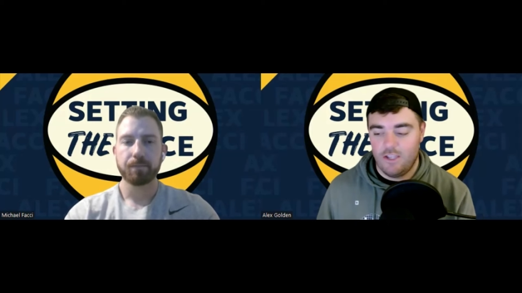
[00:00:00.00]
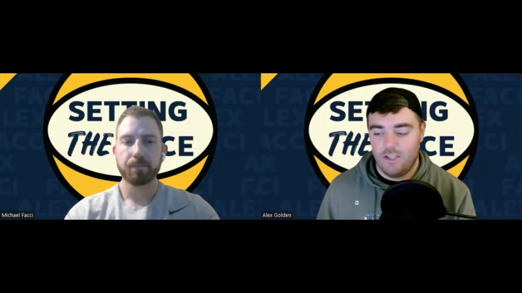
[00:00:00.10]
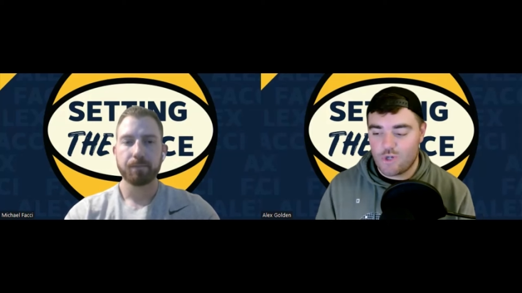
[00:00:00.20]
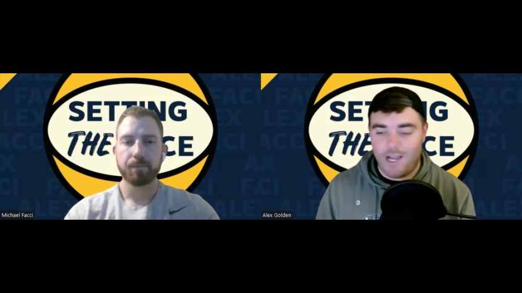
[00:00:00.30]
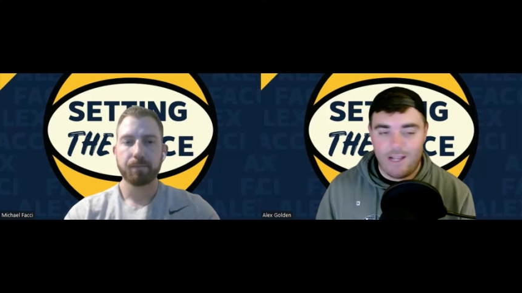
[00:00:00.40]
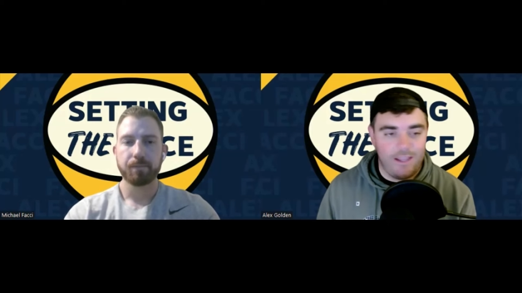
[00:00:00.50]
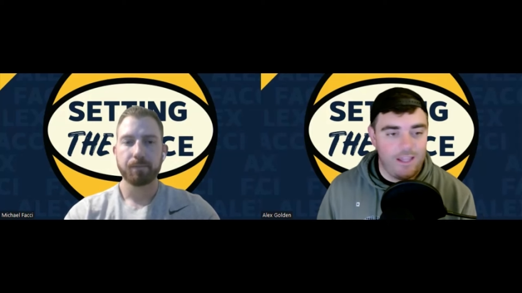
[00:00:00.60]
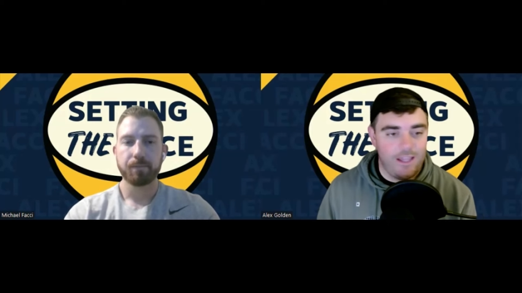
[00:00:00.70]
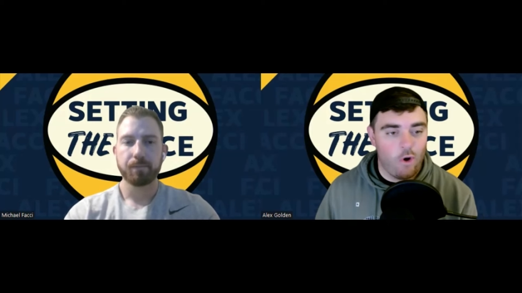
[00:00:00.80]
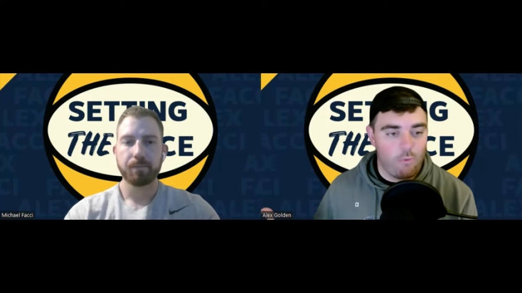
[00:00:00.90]
Speaker 1: you're trying to
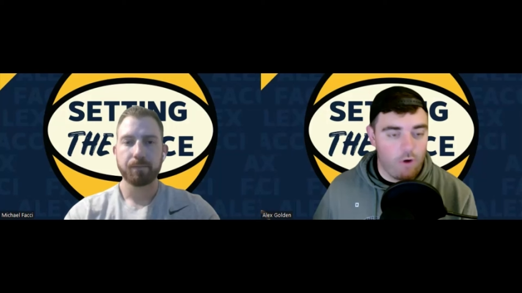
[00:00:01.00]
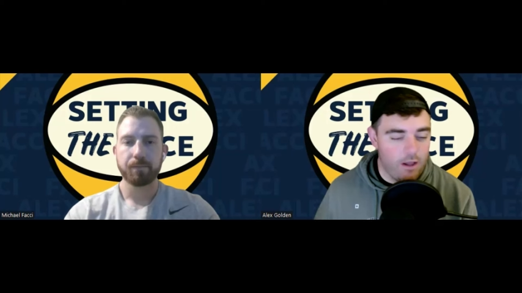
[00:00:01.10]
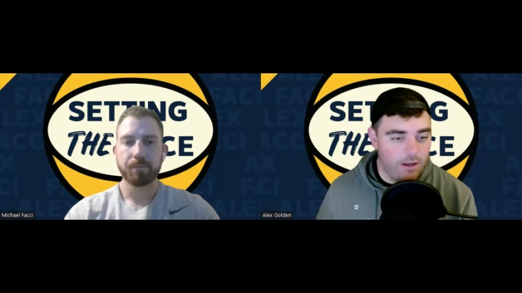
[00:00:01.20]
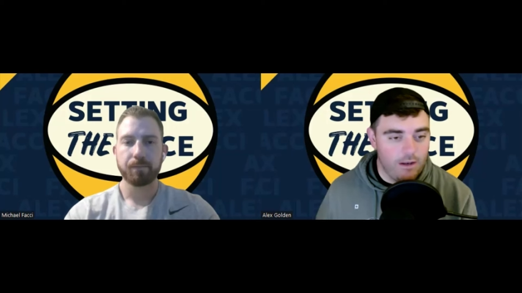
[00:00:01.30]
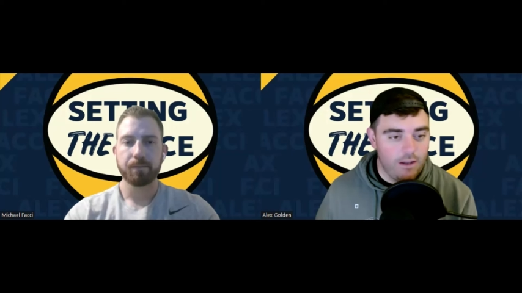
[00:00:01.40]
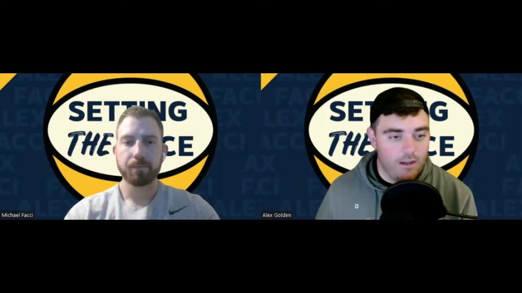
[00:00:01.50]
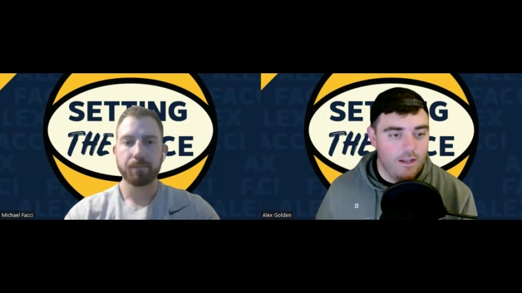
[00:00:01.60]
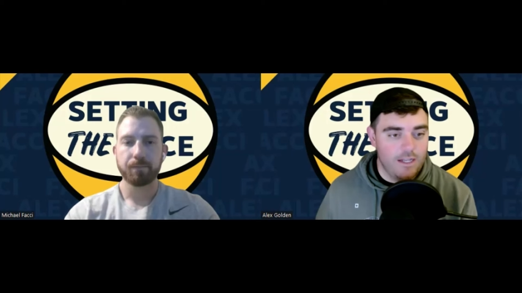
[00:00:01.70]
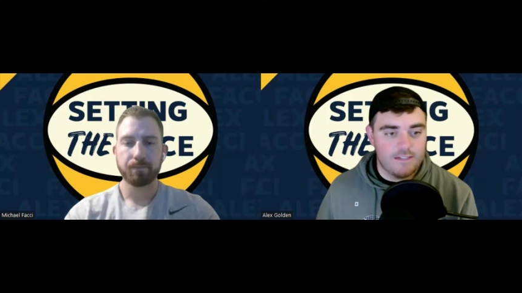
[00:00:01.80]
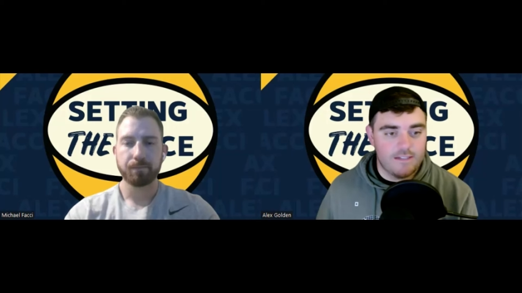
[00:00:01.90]
hit a home run
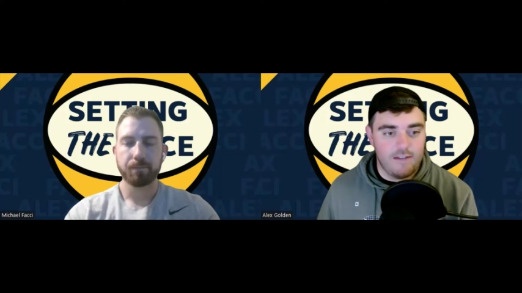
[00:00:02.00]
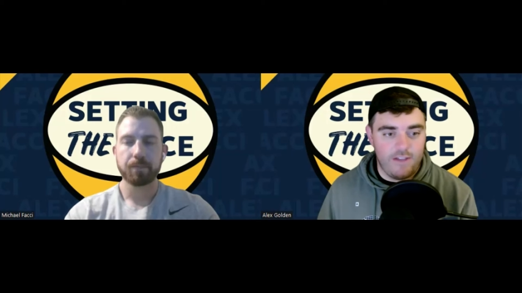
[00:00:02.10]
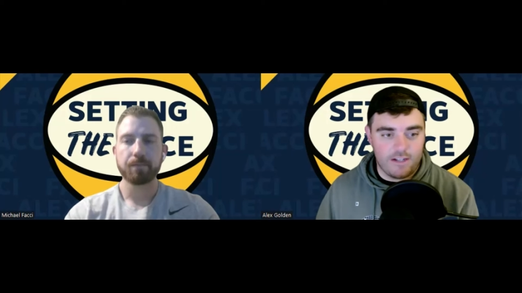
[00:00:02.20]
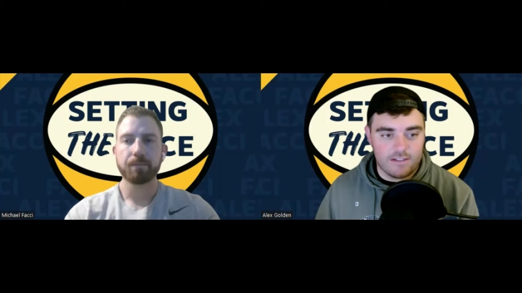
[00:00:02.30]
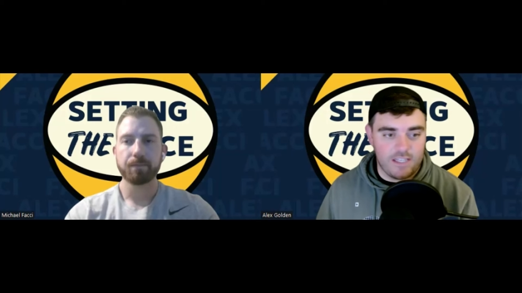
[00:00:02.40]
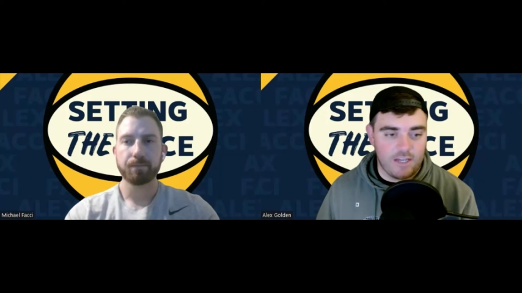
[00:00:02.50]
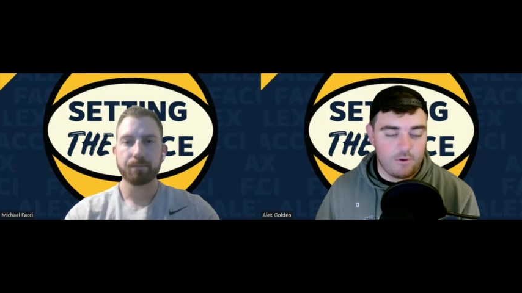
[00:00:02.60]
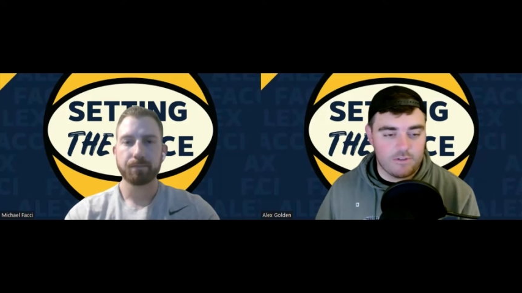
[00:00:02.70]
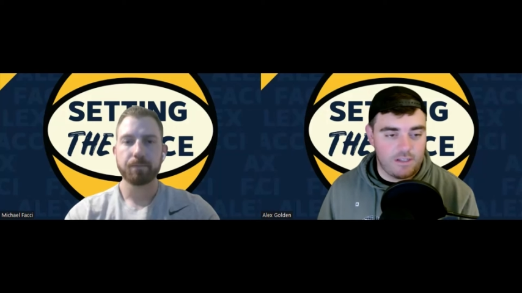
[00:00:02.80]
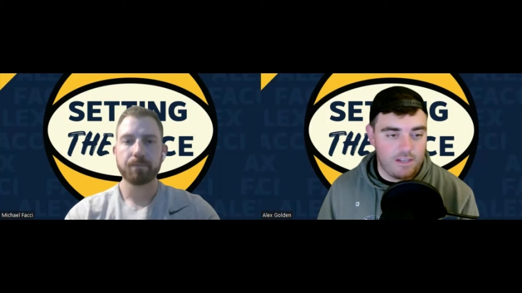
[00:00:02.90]
instead of hitting
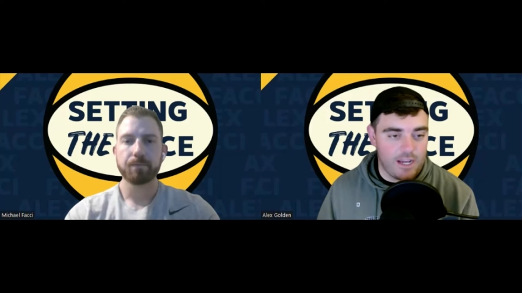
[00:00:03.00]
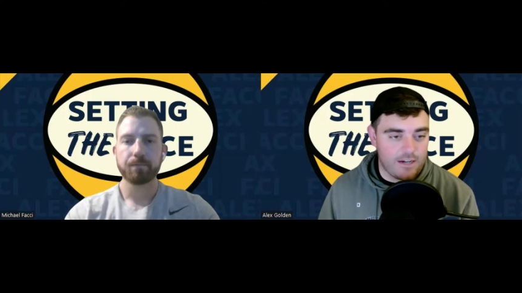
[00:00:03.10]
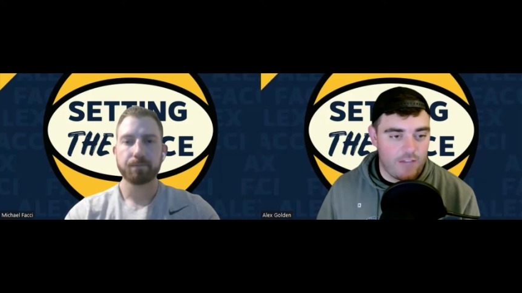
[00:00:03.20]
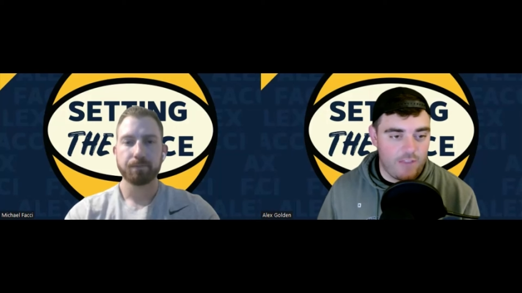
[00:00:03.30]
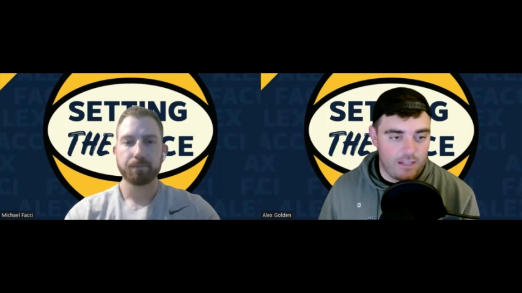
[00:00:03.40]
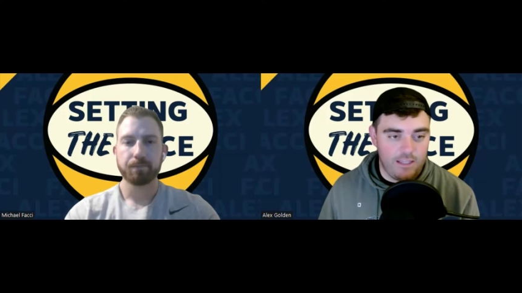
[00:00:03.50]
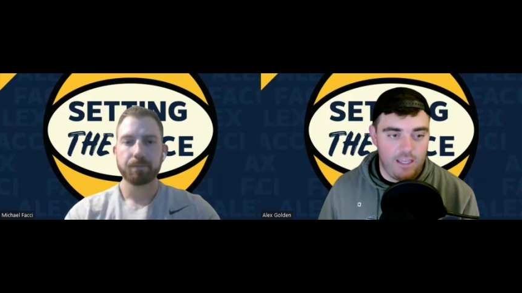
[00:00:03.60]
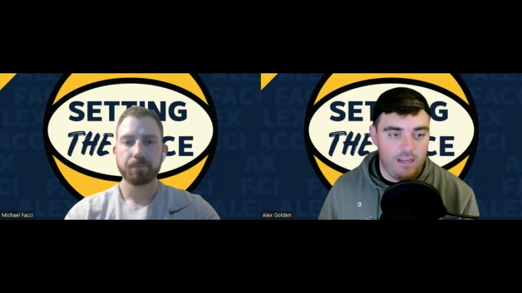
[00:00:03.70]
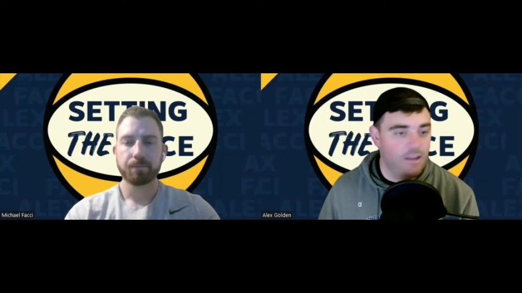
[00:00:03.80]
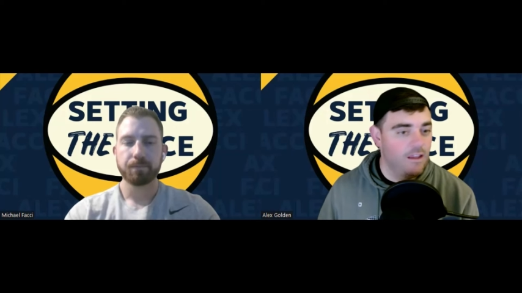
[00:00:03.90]
singles to knock down that
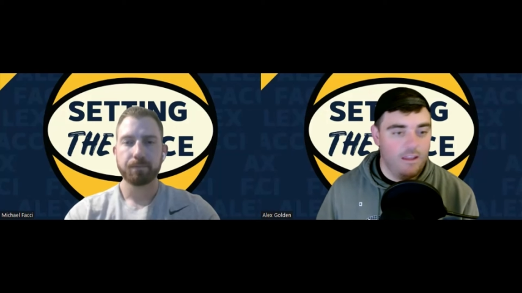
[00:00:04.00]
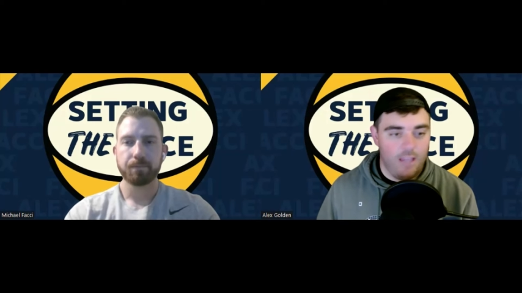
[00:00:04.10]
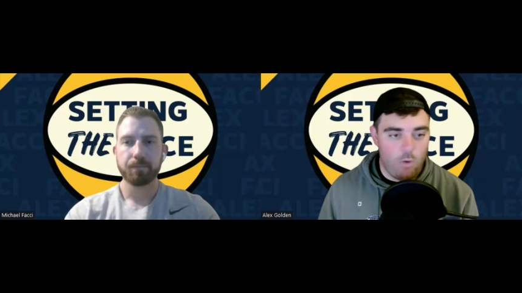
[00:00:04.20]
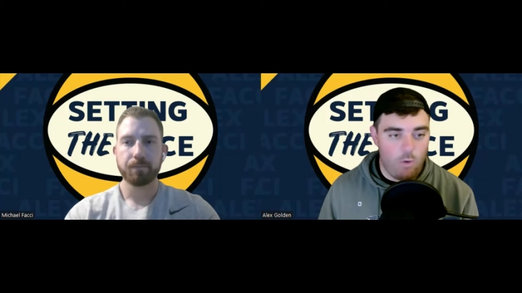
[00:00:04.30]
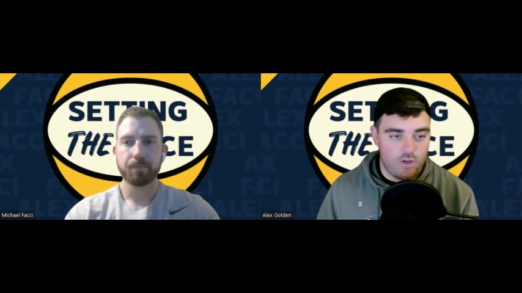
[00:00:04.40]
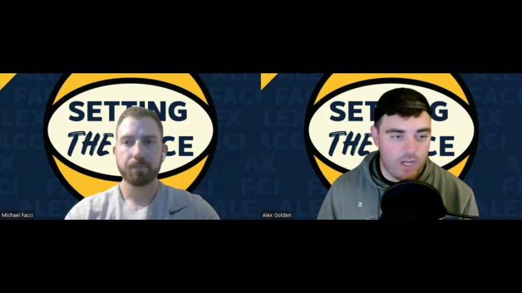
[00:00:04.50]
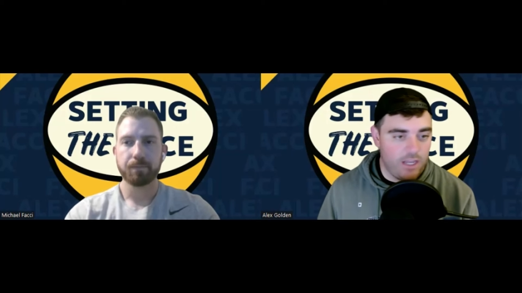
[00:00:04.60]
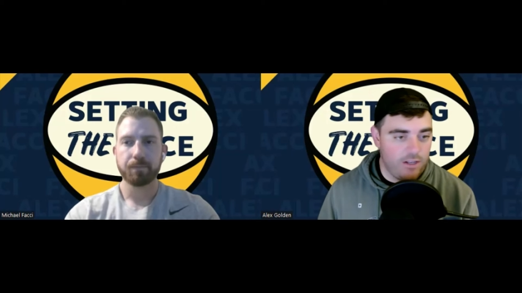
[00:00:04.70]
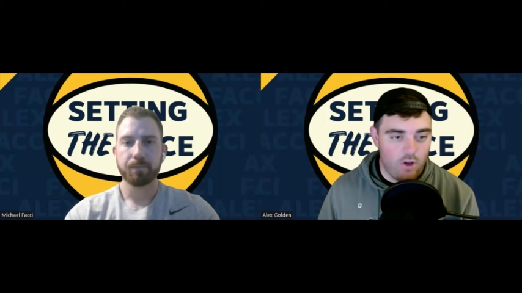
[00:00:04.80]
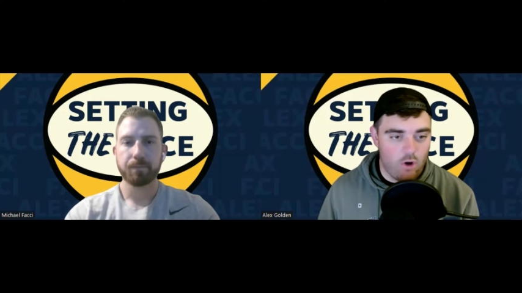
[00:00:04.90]
lead. And when you try hitting